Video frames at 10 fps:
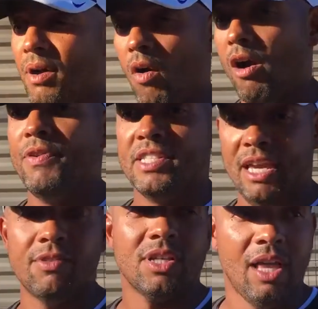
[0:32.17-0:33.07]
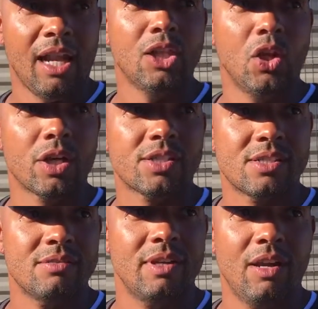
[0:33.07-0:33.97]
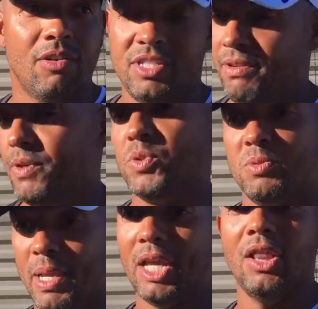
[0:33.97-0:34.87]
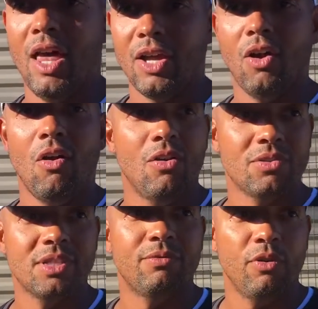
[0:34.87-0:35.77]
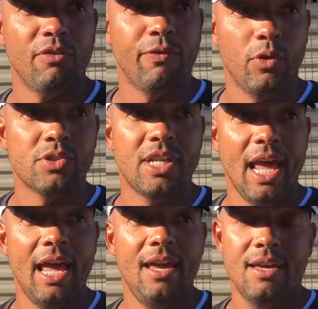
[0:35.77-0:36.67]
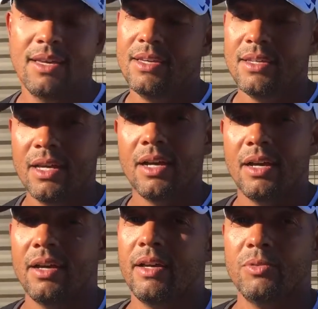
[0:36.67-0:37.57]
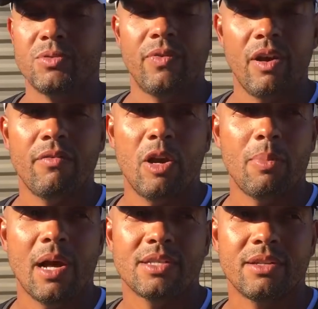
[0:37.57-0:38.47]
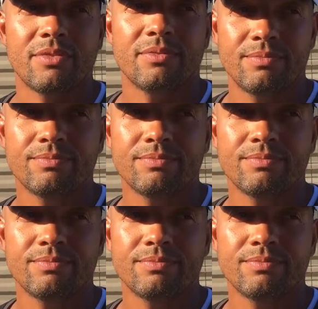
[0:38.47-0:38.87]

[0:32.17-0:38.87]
Our offense gave us a lot of looks, and our defense was making a lot of calls. And for our first day, it was very, very positive.